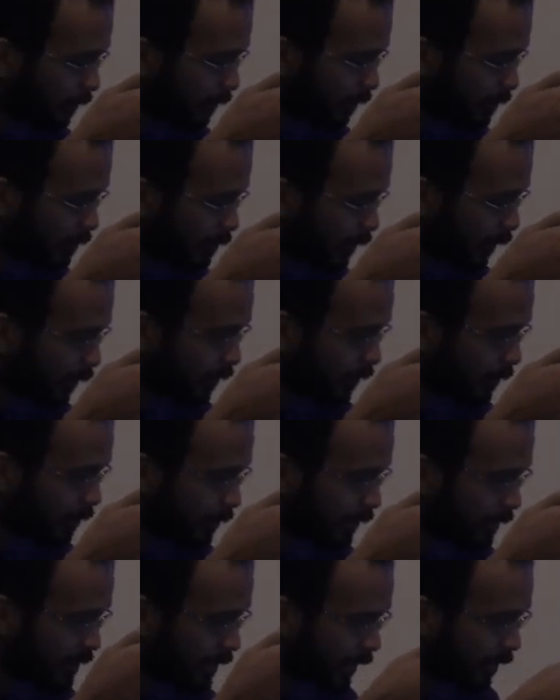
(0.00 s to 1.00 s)
So
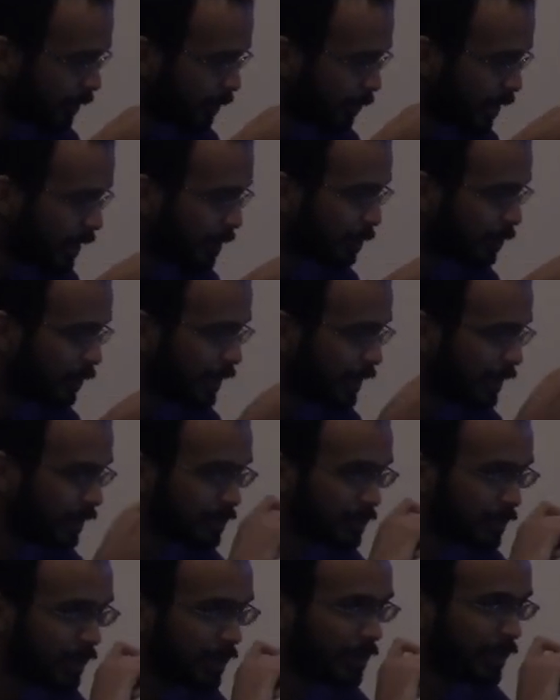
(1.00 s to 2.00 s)
we set a ramp rate
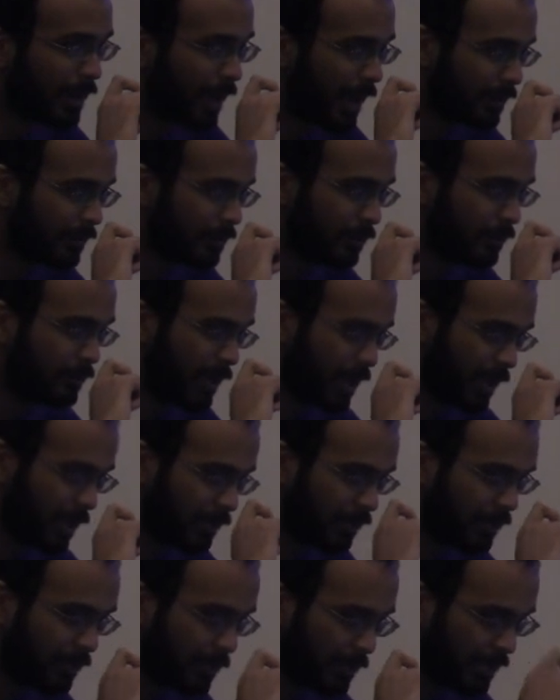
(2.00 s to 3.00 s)
so that it had to take a
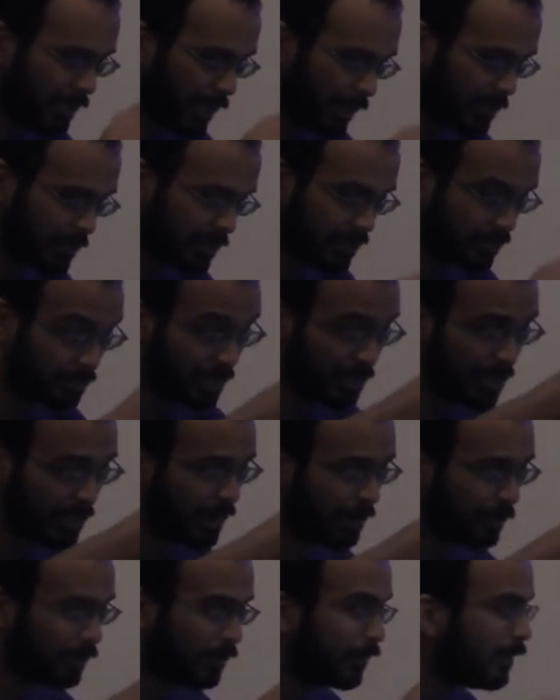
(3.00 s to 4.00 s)
little bit of time to speed
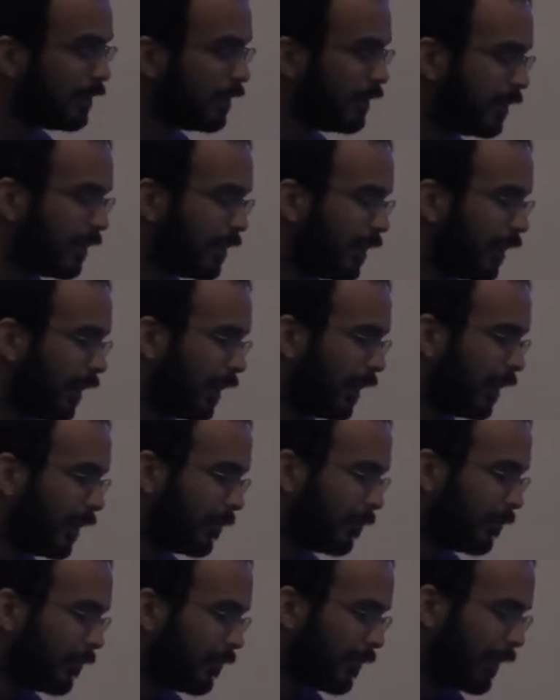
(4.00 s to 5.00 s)
up.
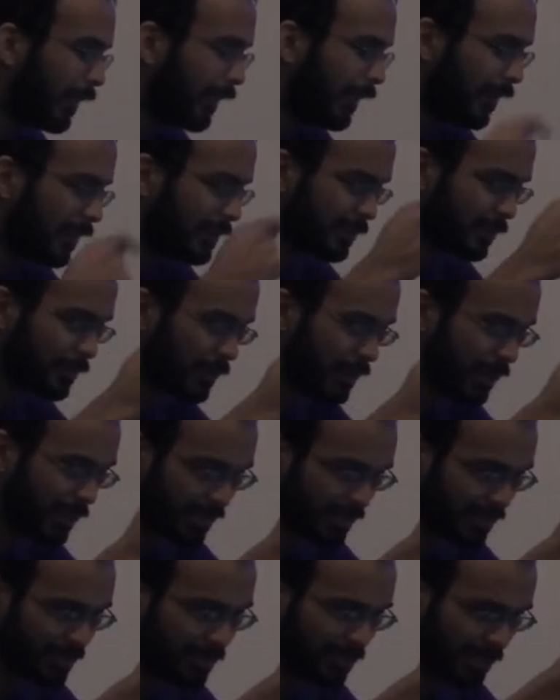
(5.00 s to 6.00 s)
Um, it also meant
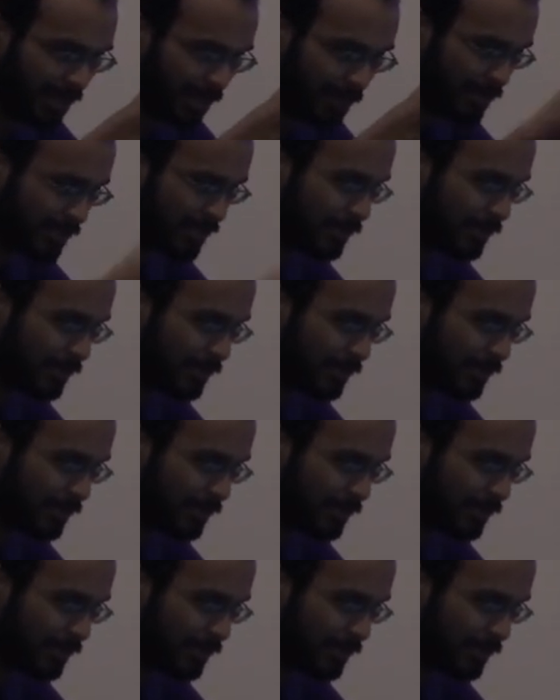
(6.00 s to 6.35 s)
that it took time to